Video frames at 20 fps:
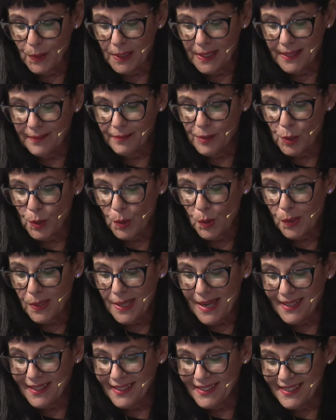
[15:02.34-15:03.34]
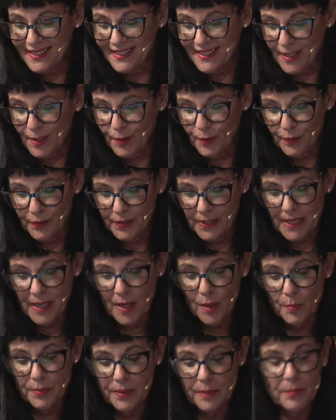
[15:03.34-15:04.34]
give to your younger self to
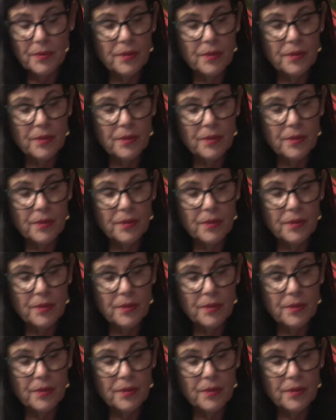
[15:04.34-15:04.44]
help them